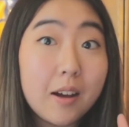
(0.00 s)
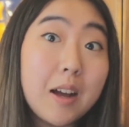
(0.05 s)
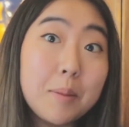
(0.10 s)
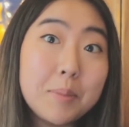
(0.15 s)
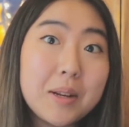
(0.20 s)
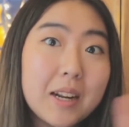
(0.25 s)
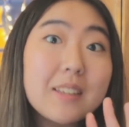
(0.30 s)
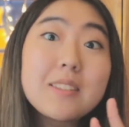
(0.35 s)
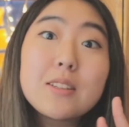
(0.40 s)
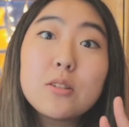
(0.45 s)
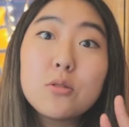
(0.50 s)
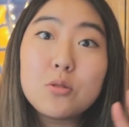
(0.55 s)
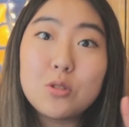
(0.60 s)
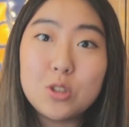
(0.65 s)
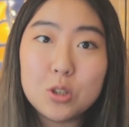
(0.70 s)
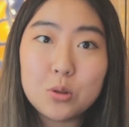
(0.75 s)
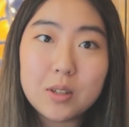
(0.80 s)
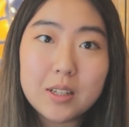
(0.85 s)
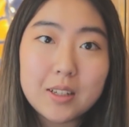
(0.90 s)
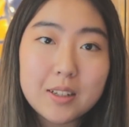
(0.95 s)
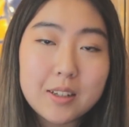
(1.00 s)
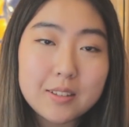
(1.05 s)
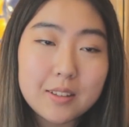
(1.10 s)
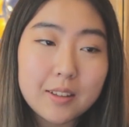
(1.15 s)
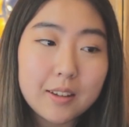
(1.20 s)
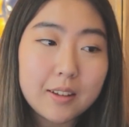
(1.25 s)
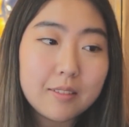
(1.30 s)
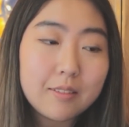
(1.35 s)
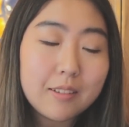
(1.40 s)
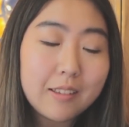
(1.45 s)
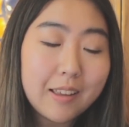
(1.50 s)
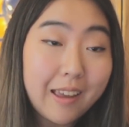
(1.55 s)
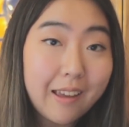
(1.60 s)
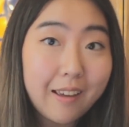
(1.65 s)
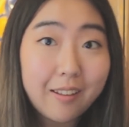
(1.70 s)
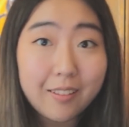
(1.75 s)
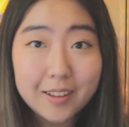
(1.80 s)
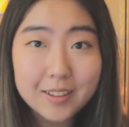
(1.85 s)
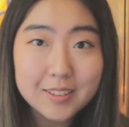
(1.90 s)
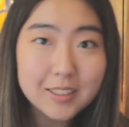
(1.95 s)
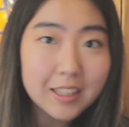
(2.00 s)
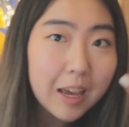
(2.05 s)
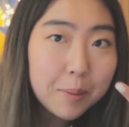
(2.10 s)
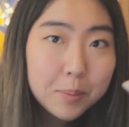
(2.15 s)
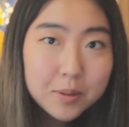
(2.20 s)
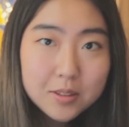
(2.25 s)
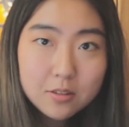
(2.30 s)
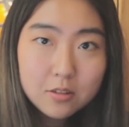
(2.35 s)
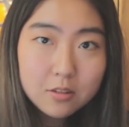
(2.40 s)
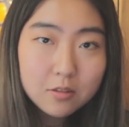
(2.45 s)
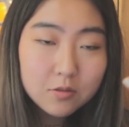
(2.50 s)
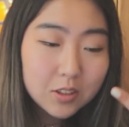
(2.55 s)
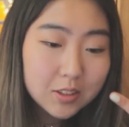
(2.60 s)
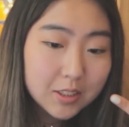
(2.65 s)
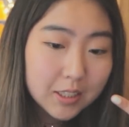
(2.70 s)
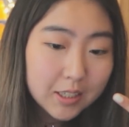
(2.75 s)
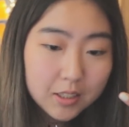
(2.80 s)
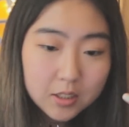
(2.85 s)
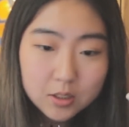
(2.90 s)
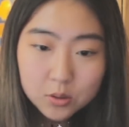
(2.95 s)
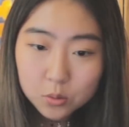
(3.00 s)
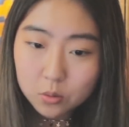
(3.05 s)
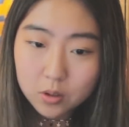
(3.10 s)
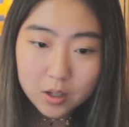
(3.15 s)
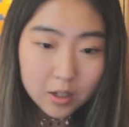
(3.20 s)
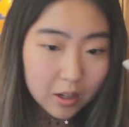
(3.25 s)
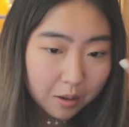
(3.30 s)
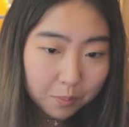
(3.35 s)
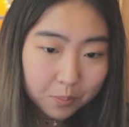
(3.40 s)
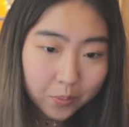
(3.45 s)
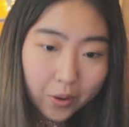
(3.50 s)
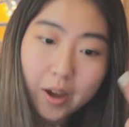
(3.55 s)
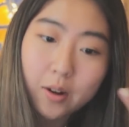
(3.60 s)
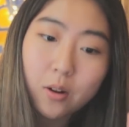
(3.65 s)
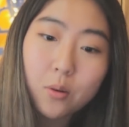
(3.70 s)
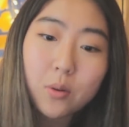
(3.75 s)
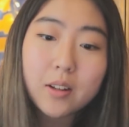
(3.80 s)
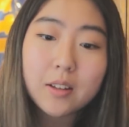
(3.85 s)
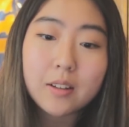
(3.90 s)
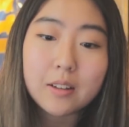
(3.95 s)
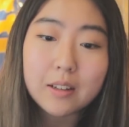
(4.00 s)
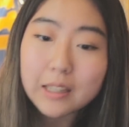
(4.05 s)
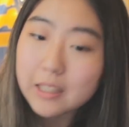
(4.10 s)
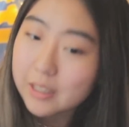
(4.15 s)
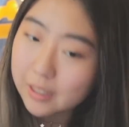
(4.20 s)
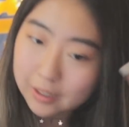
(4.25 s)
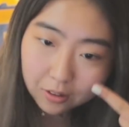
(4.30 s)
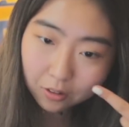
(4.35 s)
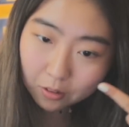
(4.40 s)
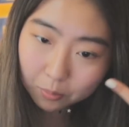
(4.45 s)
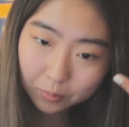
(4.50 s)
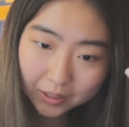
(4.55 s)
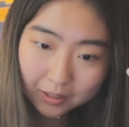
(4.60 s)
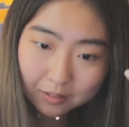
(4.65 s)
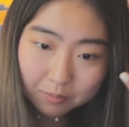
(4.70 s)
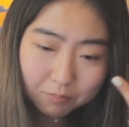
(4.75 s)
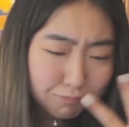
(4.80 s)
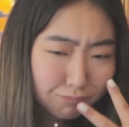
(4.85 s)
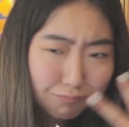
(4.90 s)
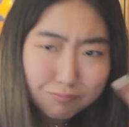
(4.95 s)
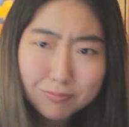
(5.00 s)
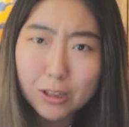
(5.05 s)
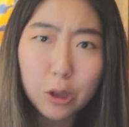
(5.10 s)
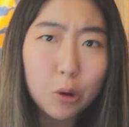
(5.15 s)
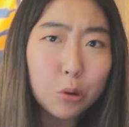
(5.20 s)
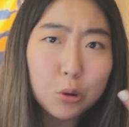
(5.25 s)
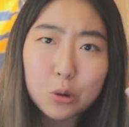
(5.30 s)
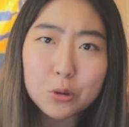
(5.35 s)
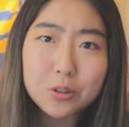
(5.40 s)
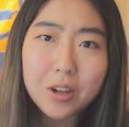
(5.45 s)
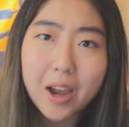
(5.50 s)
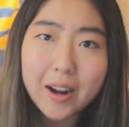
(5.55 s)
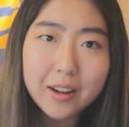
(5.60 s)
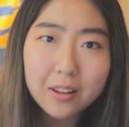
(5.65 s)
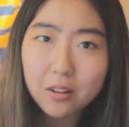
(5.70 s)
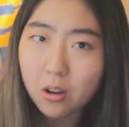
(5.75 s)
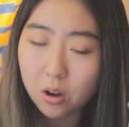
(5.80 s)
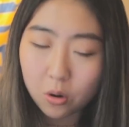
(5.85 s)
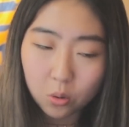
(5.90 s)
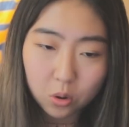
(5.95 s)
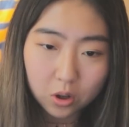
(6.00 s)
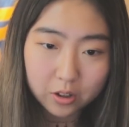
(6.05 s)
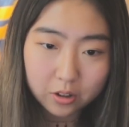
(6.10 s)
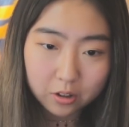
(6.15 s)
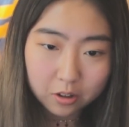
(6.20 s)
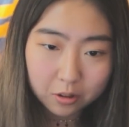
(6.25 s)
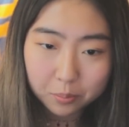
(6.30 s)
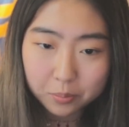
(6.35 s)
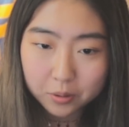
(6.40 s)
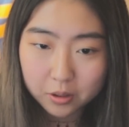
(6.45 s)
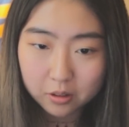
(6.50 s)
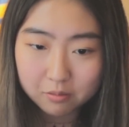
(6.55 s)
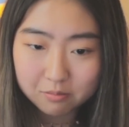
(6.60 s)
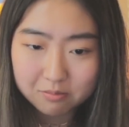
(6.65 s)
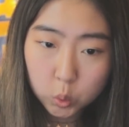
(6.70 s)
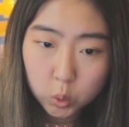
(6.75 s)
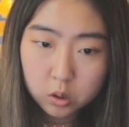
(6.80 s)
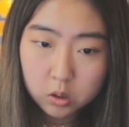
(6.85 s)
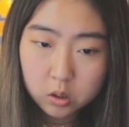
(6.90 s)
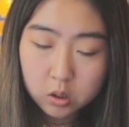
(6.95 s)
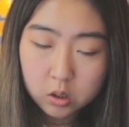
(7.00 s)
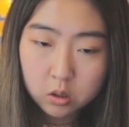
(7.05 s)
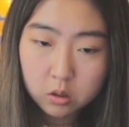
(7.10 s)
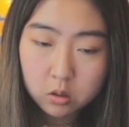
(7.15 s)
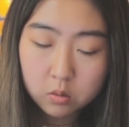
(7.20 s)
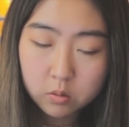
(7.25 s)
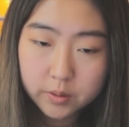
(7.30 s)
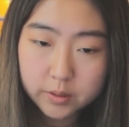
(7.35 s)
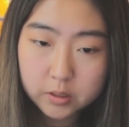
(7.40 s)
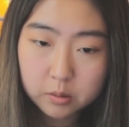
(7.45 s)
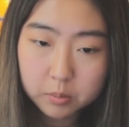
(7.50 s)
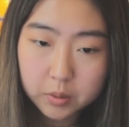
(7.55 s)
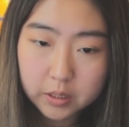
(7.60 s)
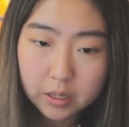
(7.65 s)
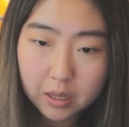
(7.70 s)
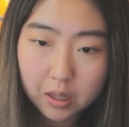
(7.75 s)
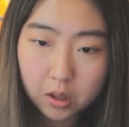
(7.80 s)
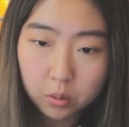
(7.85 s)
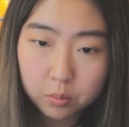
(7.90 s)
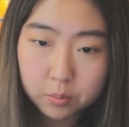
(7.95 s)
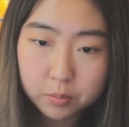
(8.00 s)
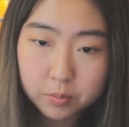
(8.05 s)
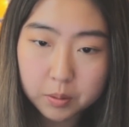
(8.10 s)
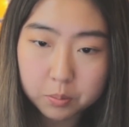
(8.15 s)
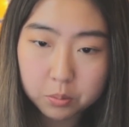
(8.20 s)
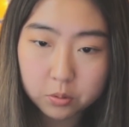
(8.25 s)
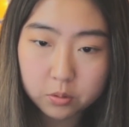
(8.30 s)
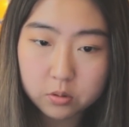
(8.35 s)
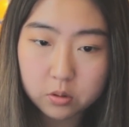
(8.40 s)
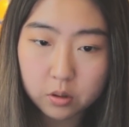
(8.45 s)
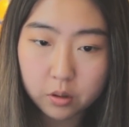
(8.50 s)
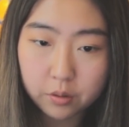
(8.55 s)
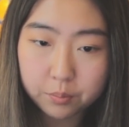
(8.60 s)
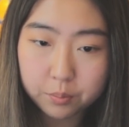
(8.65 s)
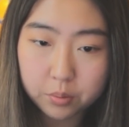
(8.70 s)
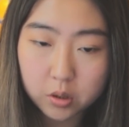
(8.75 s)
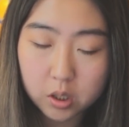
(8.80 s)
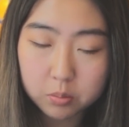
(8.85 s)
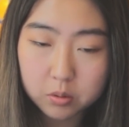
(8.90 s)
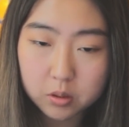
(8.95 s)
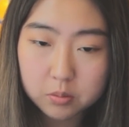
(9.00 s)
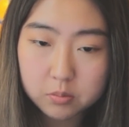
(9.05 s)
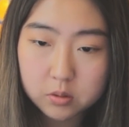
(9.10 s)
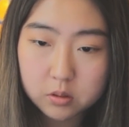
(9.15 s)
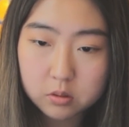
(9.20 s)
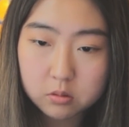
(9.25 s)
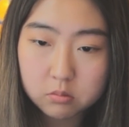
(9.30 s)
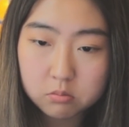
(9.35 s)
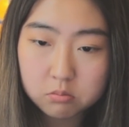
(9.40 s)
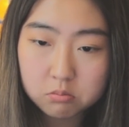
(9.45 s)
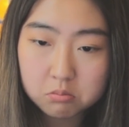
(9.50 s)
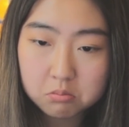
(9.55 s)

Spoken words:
I mean, I still do it because like LA is the epicenter of disease. What up? I don't want to kill my local dining hall worker, but what does it mean to help people solve problems?